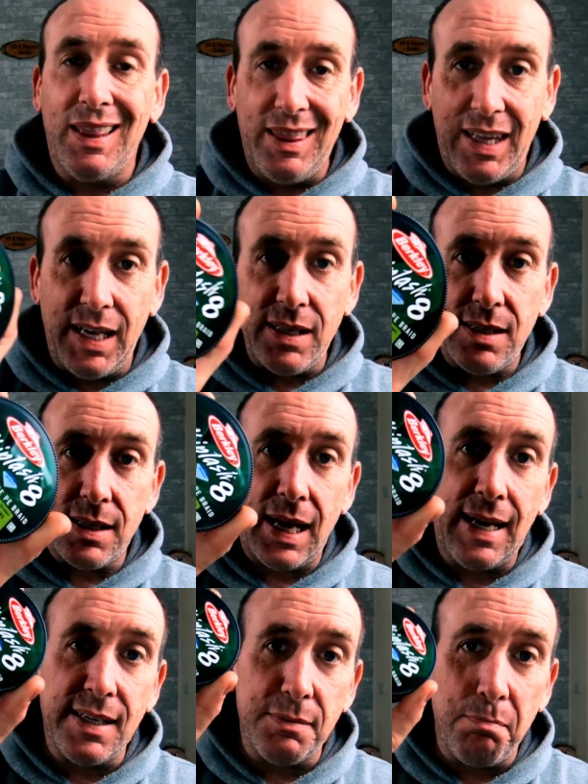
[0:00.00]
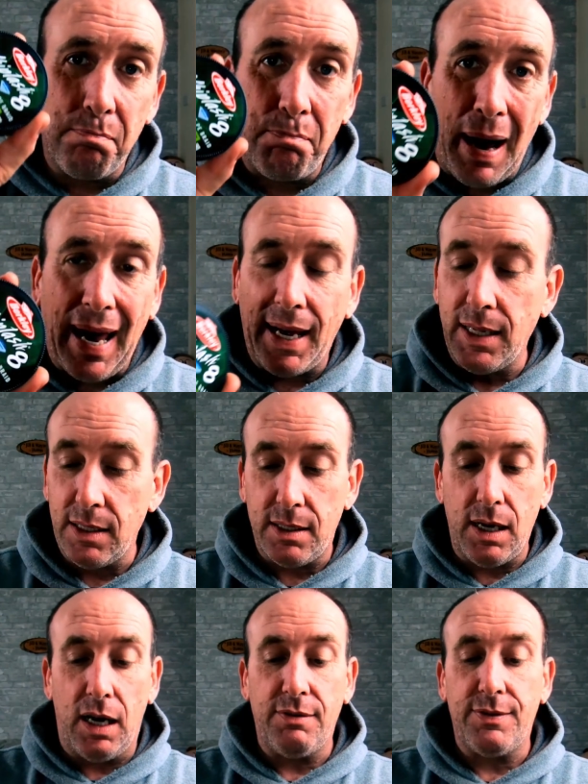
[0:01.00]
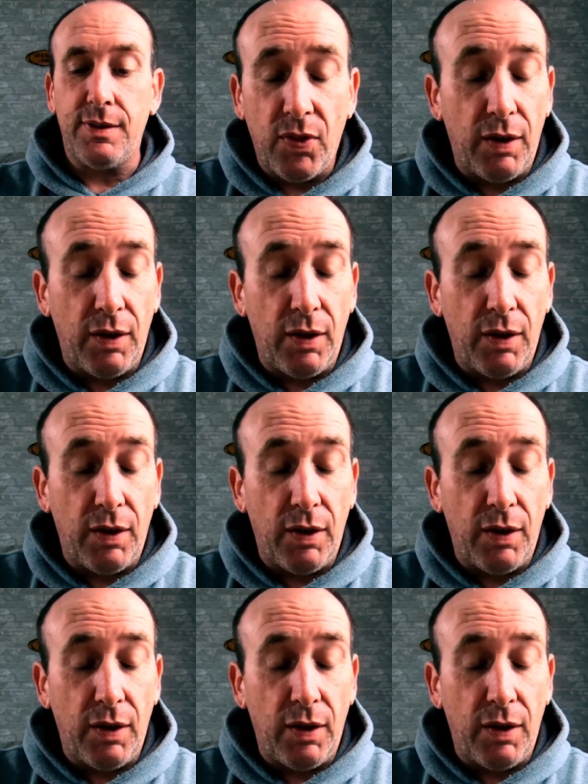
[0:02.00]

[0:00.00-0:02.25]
This is banging stuff.